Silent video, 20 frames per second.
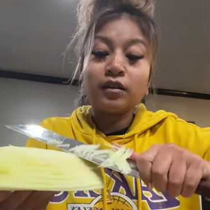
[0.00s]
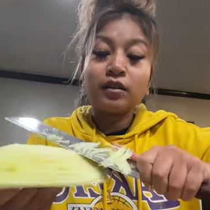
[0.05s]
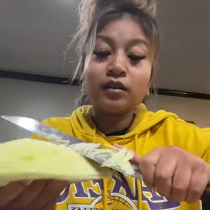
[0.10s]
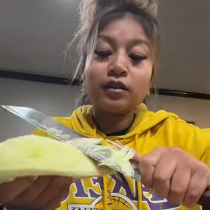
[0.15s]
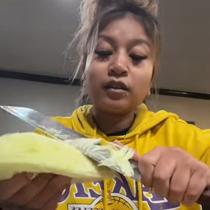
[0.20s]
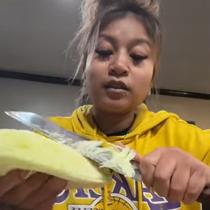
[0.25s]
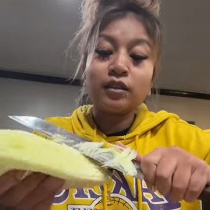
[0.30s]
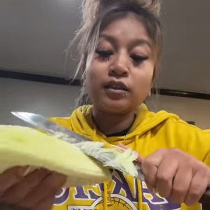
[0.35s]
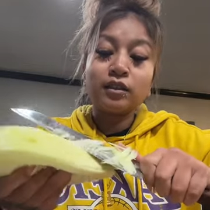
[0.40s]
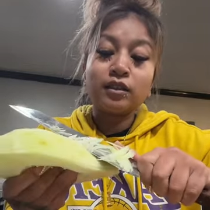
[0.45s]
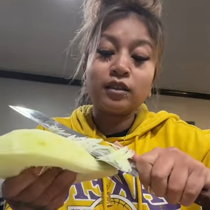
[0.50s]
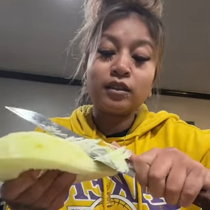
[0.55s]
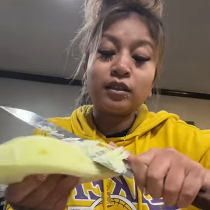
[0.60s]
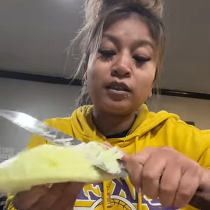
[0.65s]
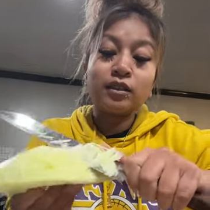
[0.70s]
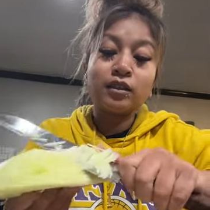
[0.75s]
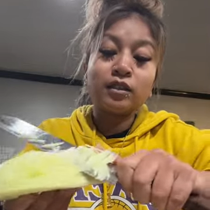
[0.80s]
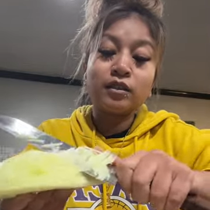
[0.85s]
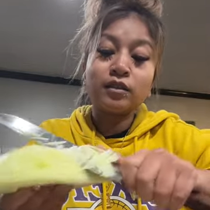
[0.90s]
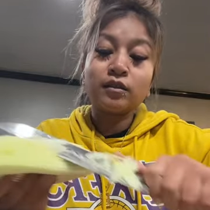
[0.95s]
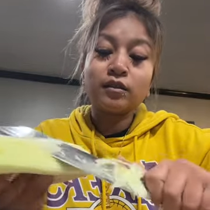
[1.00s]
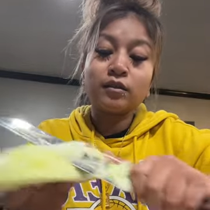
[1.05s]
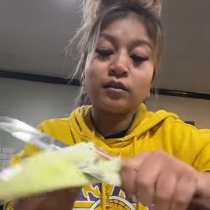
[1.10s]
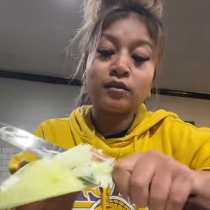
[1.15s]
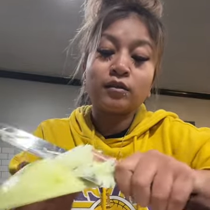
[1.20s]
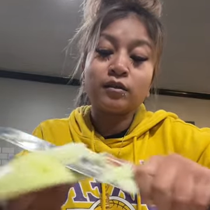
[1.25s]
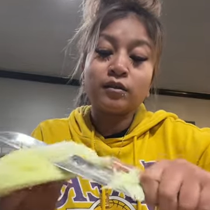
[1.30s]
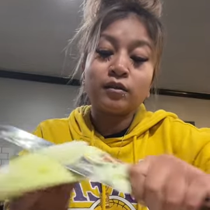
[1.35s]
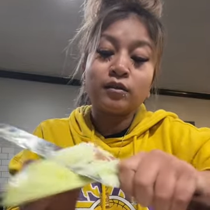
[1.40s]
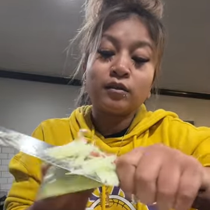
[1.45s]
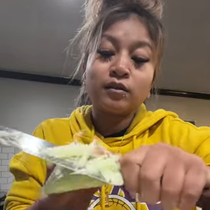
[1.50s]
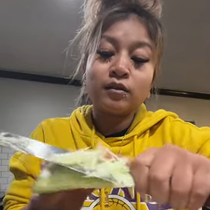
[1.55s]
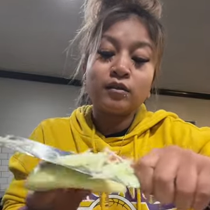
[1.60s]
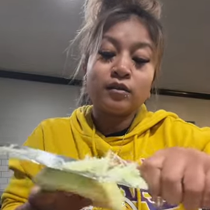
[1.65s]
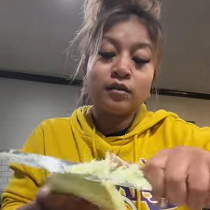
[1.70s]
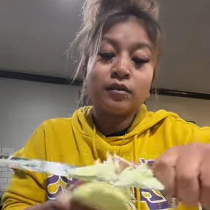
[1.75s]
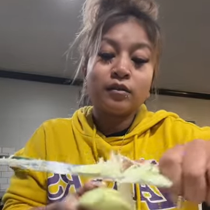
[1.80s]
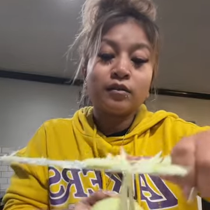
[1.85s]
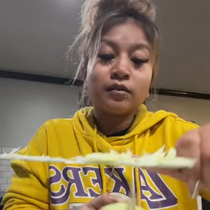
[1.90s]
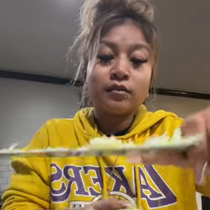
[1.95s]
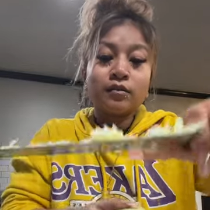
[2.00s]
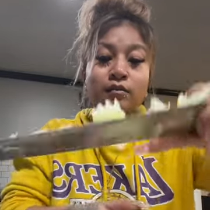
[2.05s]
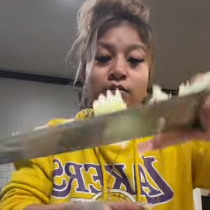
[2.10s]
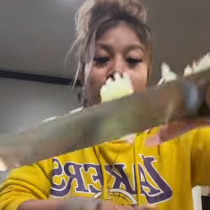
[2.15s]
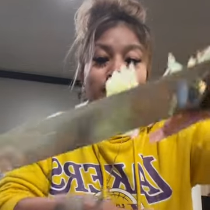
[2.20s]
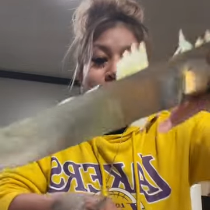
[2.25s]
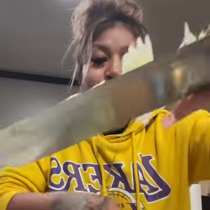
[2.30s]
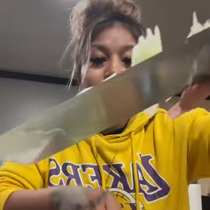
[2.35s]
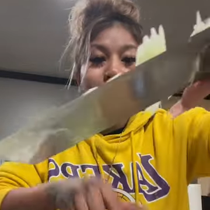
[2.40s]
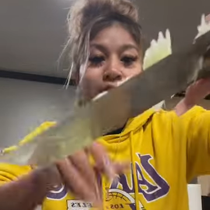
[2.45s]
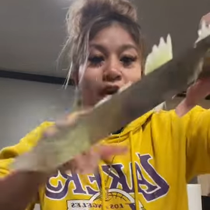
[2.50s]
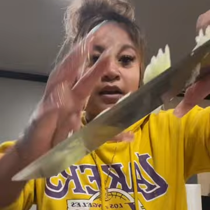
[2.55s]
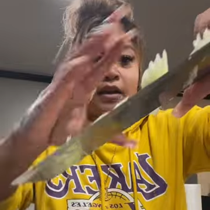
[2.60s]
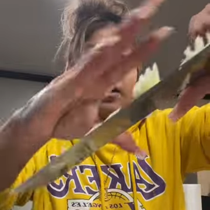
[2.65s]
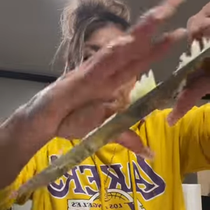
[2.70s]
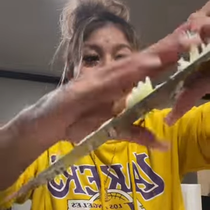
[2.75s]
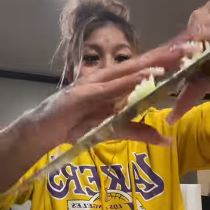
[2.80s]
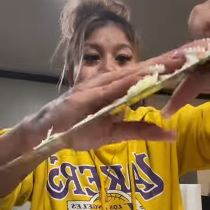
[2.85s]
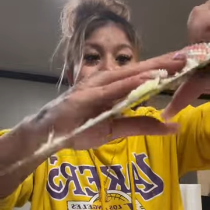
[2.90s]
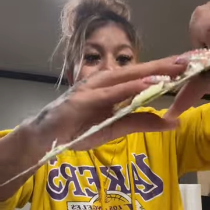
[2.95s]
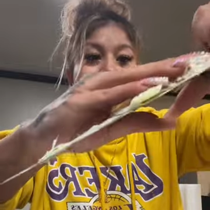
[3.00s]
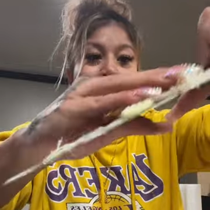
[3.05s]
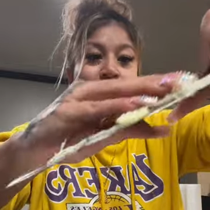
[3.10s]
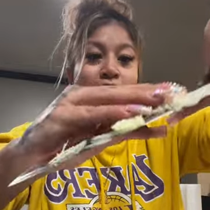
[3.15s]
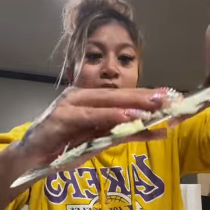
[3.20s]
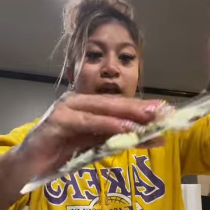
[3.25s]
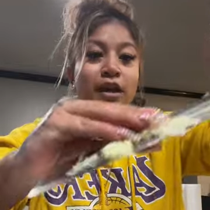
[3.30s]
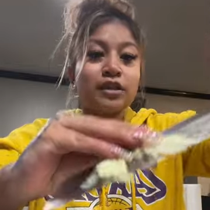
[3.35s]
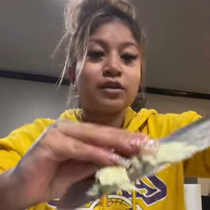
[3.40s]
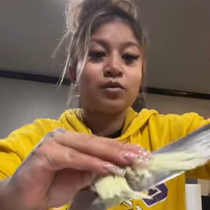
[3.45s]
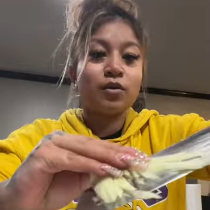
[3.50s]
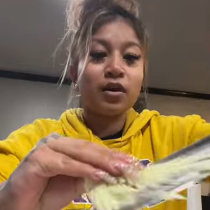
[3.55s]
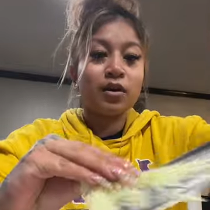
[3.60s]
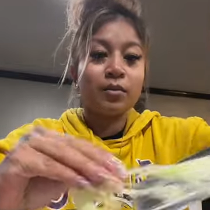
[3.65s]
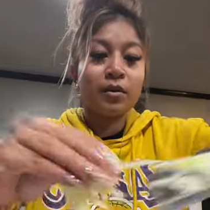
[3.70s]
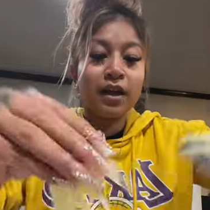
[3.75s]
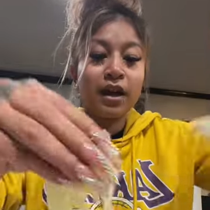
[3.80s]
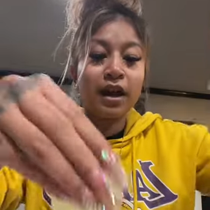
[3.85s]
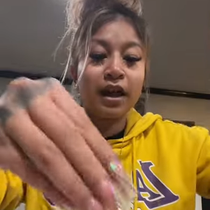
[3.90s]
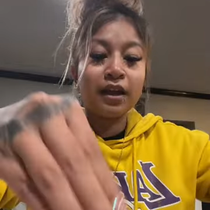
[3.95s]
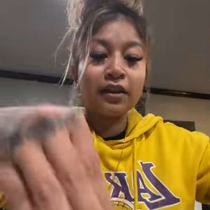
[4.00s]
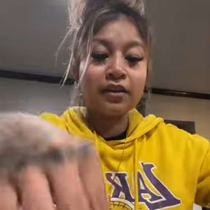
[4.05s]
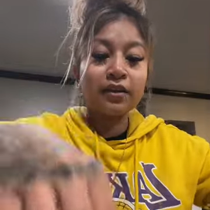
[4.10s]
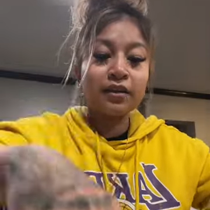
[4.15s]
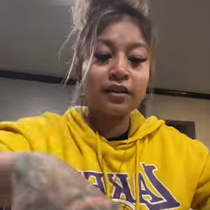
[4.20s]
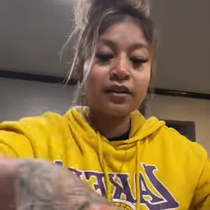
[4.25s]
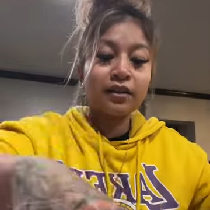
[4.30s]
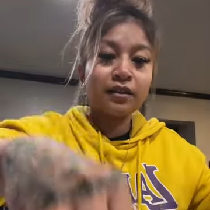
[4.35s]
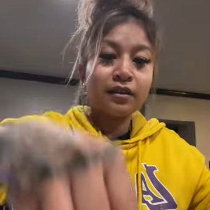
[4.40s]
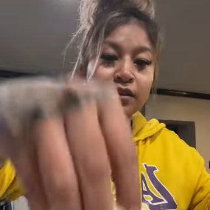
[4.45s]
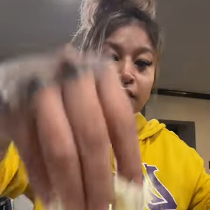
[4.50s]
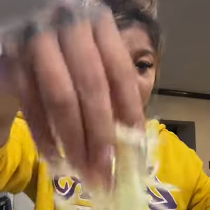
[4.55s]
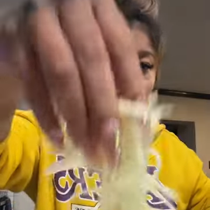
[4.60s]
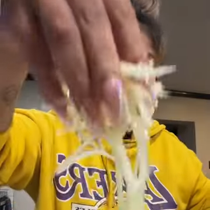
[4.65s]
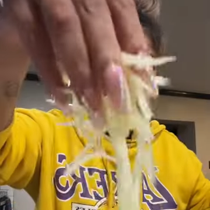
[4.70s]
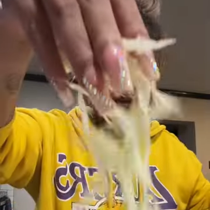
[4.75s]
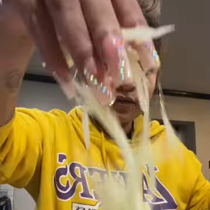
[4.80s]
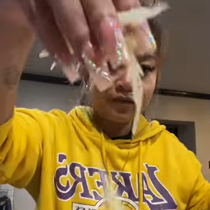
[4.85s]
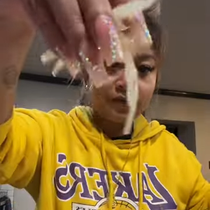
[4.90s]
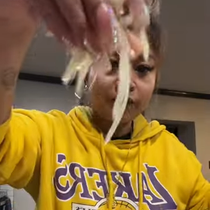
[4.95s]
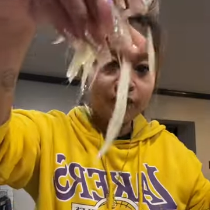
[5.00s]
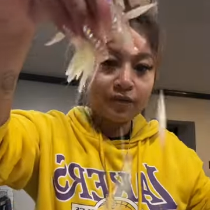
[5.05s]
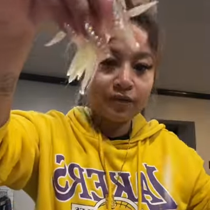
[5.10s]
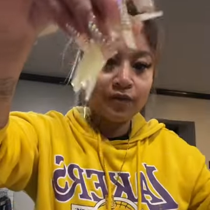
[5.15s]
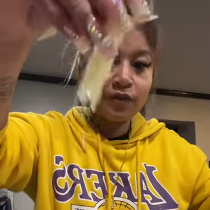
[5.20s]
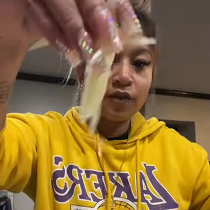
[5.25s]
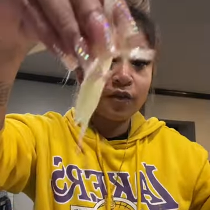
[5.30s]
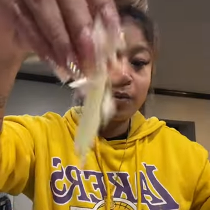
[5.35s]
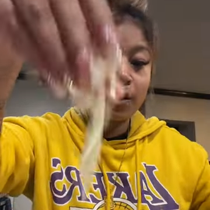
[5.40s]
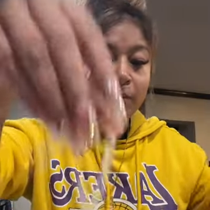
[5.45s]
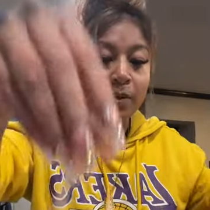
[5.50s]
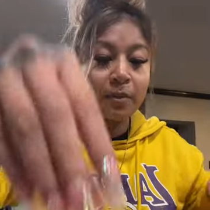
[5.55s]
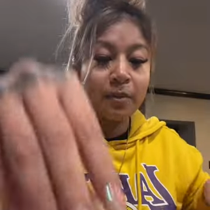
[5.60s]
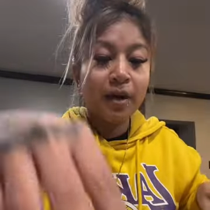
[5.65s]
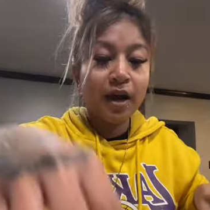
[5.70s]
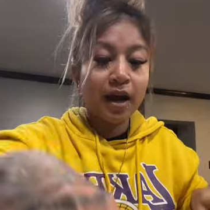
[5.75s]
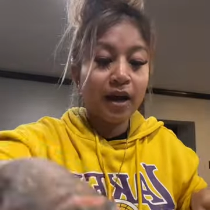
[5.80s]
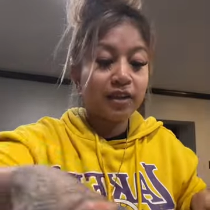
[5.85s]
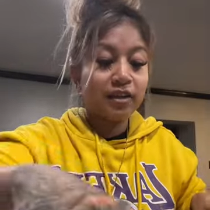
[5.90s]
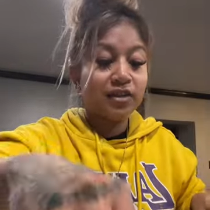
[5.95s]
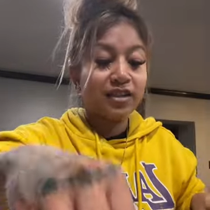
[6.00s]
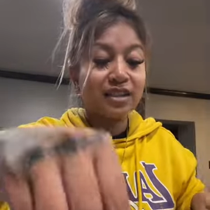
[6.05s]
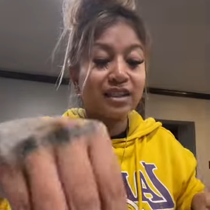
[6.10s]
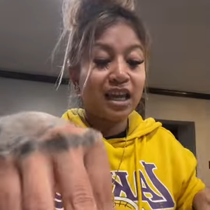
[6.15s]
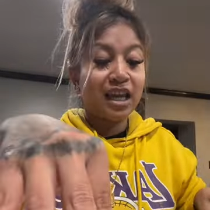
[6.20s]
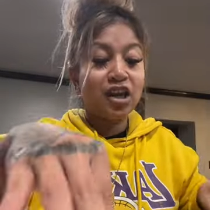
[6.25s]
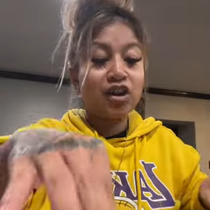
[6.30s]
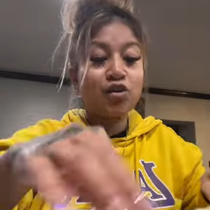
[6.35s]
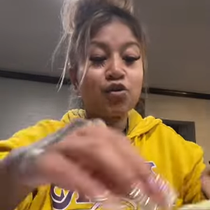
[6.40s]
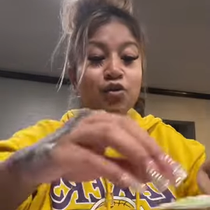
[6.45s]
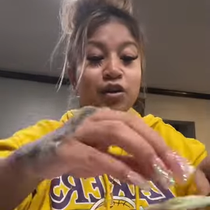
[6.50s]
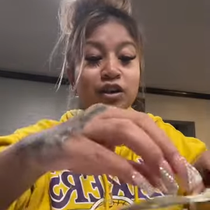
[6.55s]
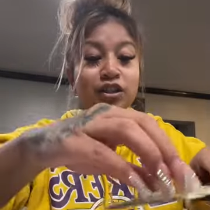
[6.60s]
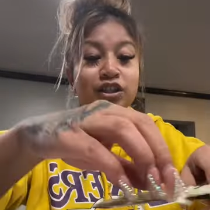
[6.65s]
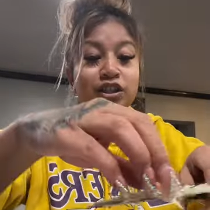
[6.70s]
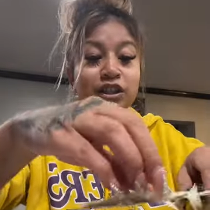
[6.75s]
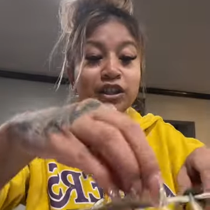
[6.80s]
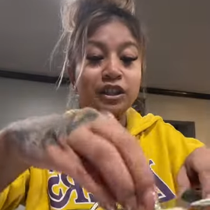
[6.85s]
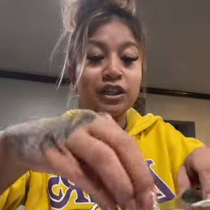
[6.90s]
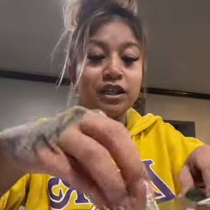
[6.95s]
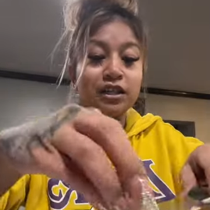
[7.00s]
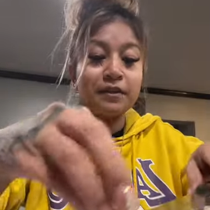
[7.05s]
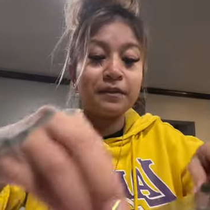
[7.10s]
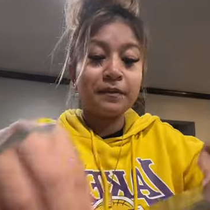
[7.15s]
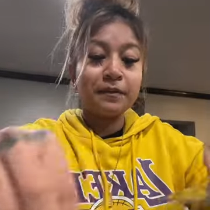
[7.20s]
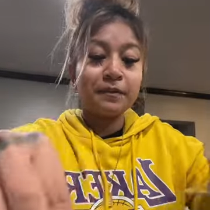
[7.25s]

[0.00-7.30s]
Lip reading: And this is my ice water bath. I want my papaya to stay crunchy.